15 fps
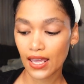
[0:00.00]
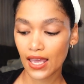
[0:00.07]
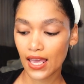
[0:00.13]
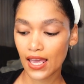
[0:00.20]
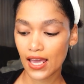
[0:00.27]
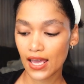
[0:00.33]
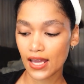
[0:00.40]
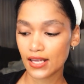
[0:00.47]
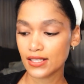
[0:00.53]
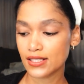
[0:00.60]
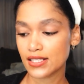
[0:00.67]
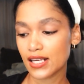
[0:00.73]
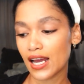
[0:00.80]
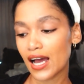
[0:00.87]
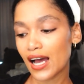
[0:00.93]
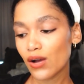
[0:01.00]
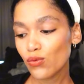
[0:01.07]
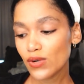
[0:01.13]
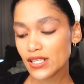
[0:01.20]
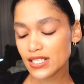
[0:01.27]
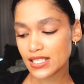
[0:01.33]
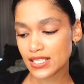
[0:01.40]
And I
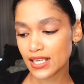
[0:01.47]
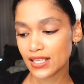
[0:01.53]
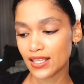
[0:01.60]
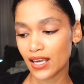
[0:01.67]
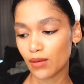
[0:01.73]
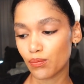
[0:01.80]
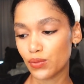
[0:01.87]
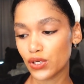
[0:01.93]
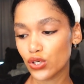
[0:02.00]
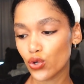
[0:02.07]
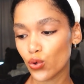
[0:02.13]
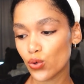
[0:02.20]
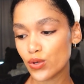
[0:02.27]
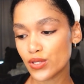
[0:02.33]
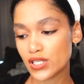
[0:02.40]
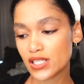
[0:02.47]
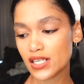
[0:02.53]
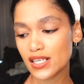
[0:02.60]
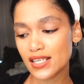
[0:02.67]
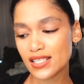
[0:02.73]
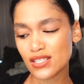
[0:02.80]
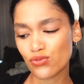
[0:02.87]
want to say that because
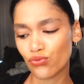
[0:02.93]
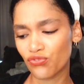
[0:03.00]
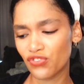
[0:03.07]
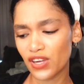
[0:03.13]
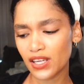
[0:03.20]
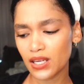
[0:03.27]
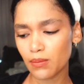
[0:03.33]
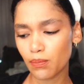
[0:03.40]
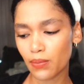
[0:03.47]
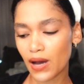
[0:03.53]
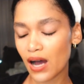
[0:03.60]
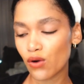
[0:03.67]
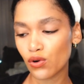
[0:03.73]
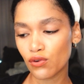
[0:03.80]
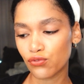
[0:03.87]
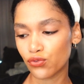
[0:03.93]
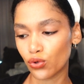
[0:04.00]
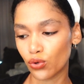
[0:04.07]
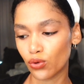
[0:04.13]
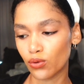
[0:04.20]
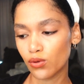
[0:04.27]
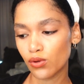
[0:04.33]
it is very
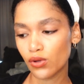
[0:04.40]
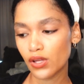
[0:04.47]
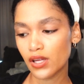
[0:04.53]
powerful